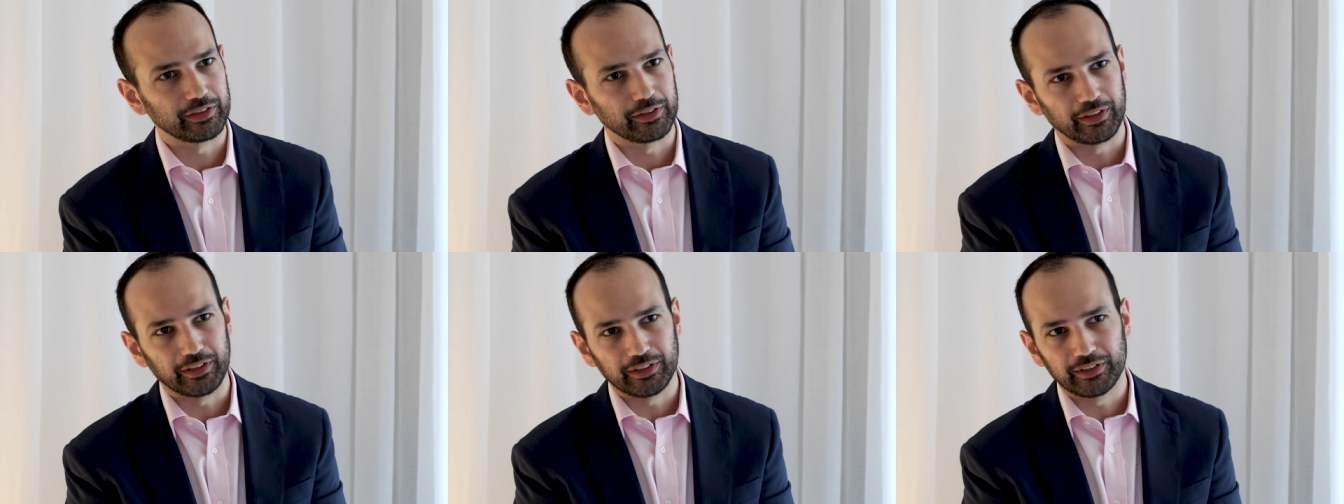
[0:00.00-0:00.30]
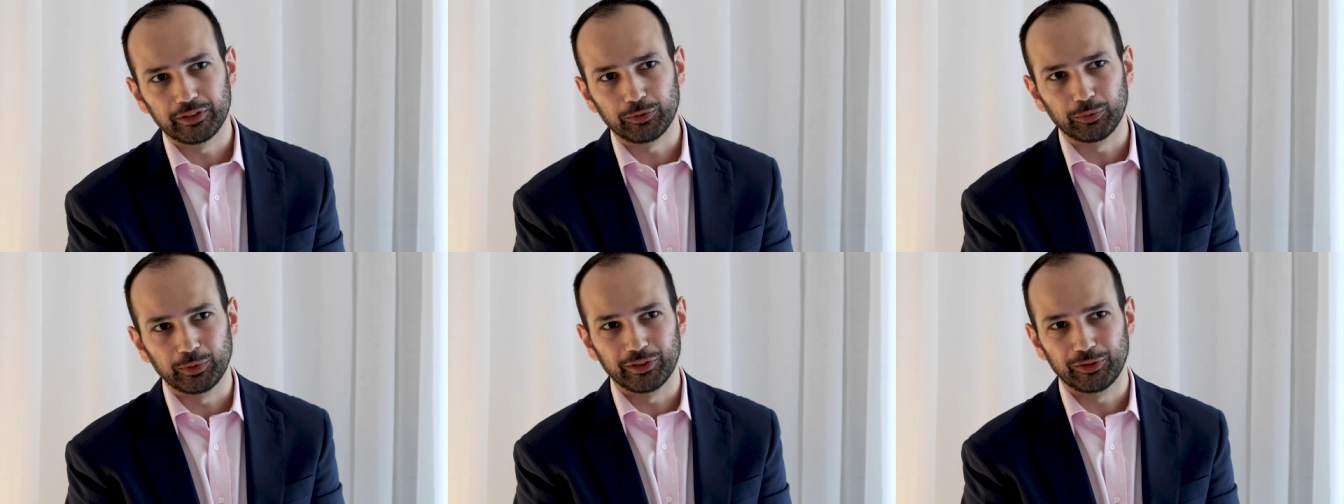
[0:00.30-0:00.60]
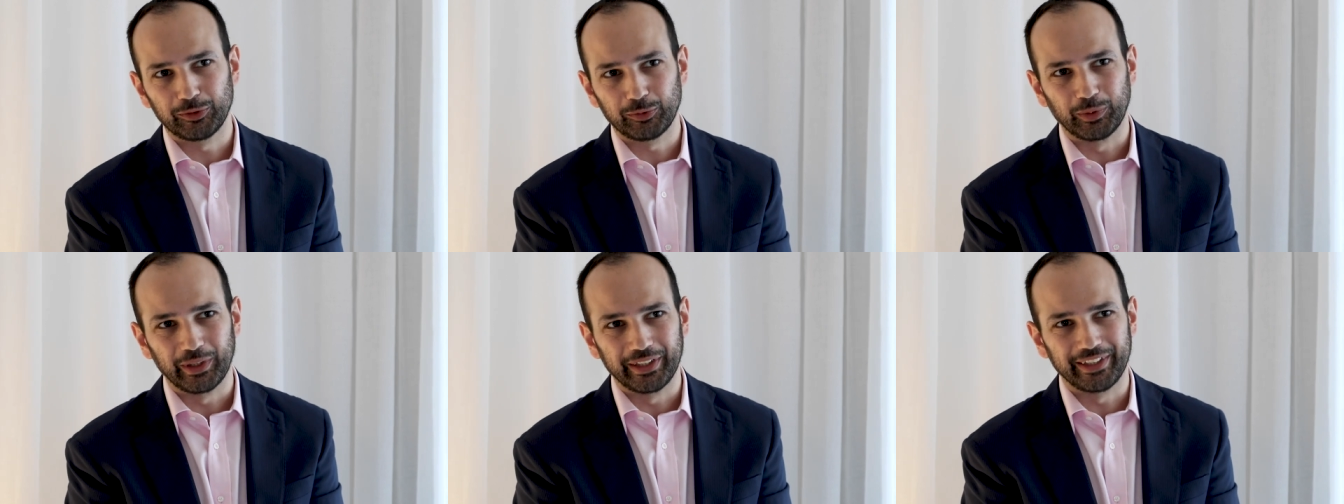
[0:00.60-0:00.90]
So this
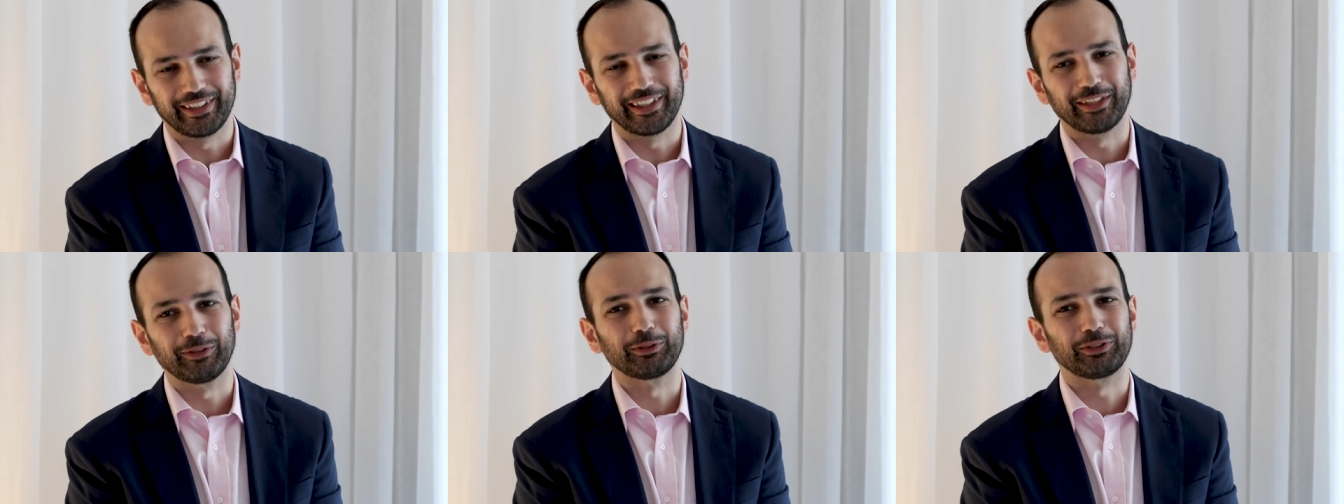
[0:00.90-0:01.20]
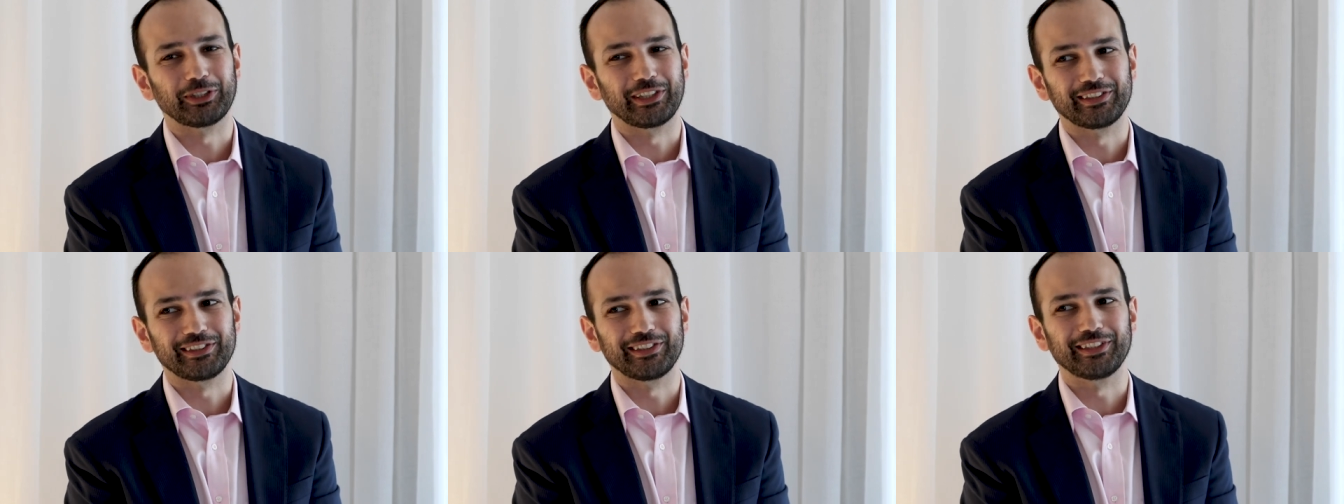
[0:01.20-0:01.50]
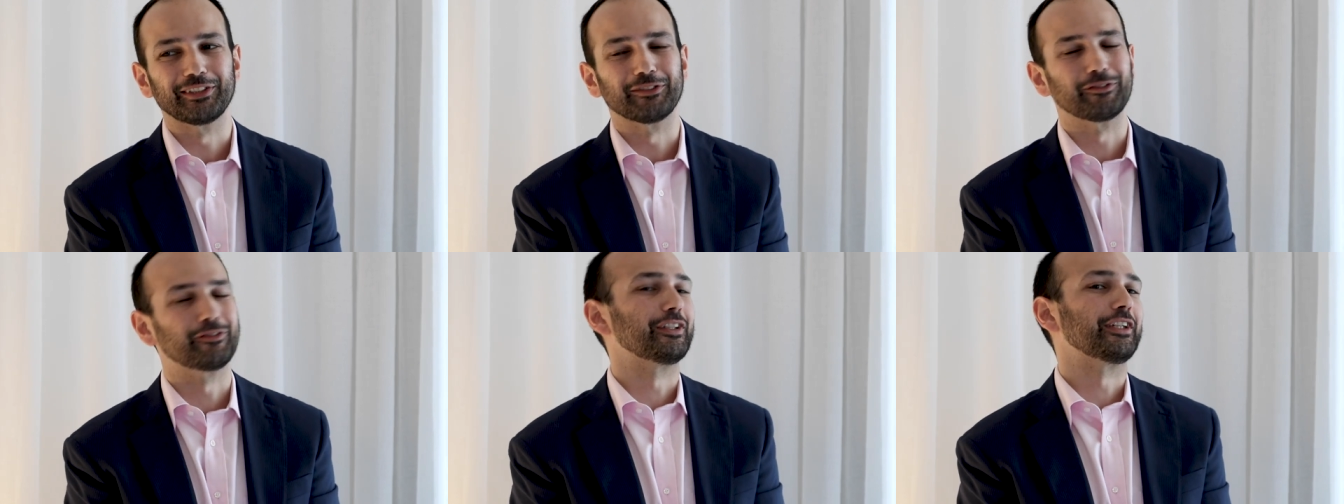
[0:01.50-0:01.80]
was one thing which I
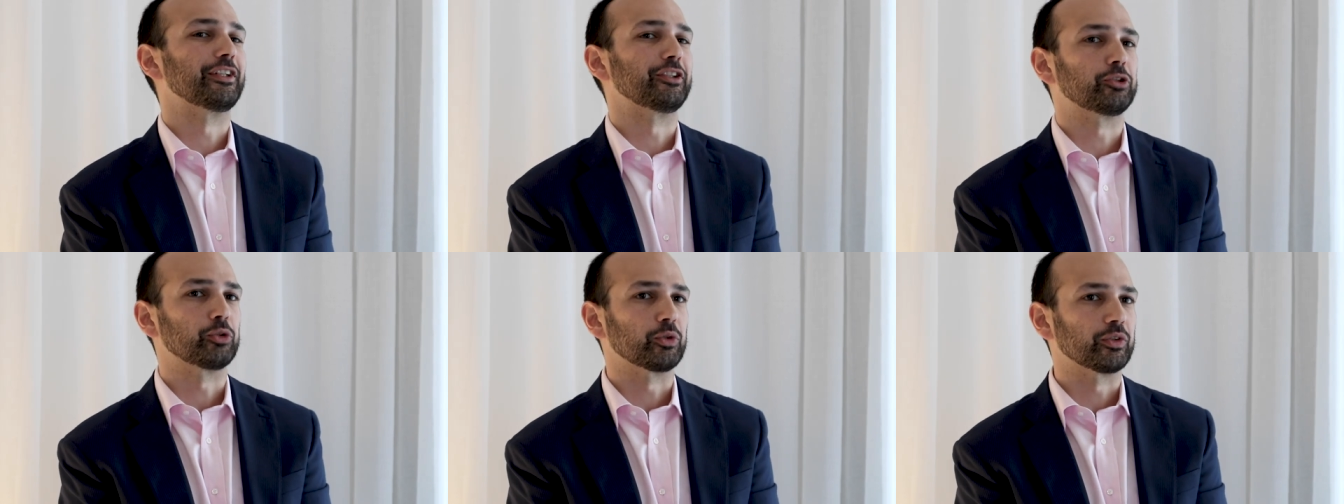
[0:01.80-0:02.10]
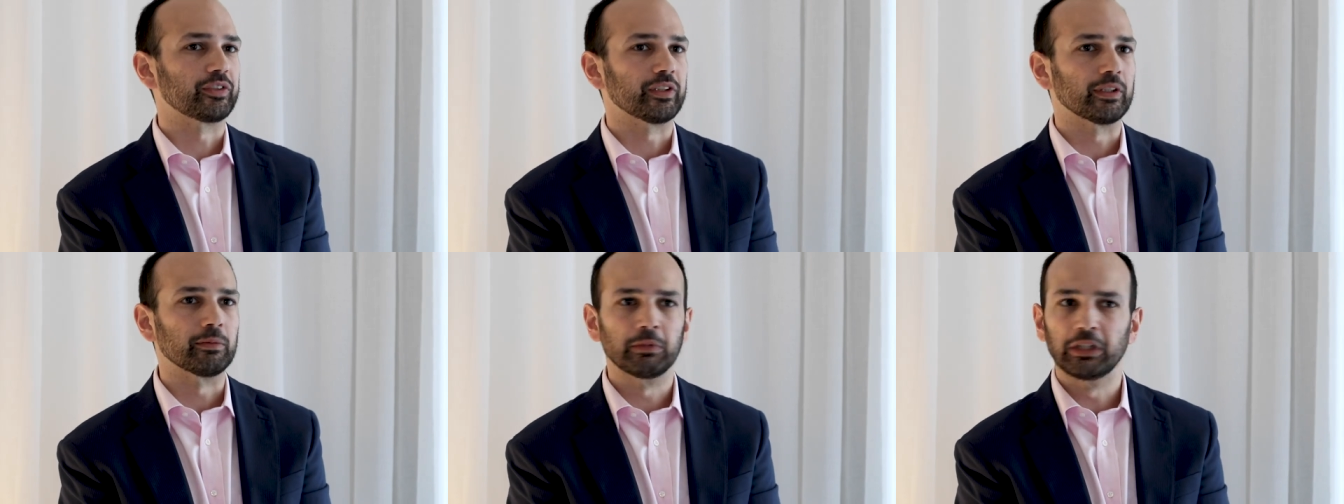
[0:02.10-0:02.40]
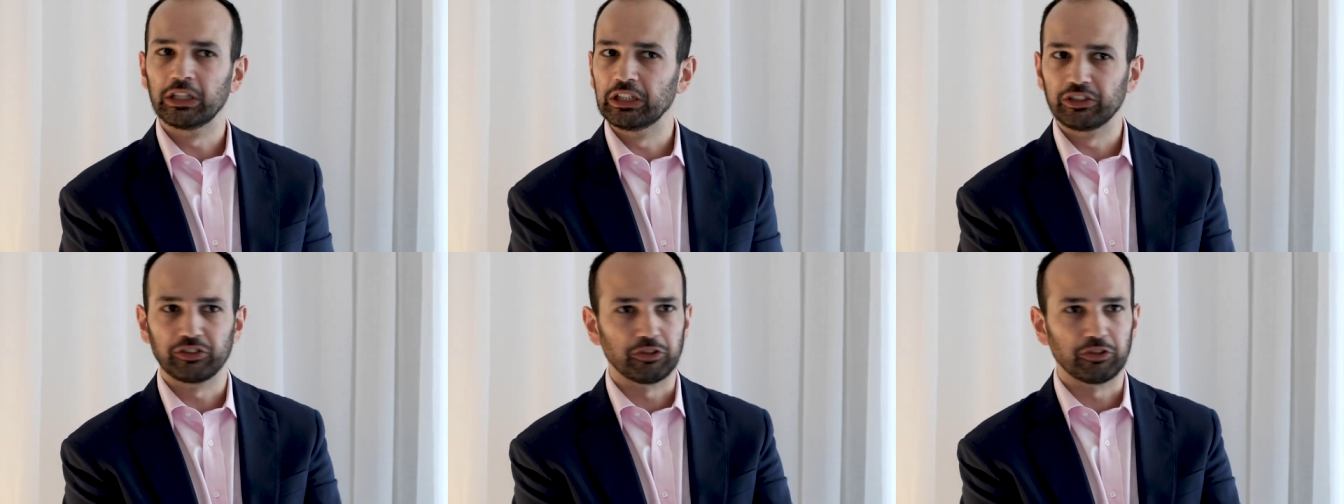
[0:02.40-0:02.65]
see in the very short term.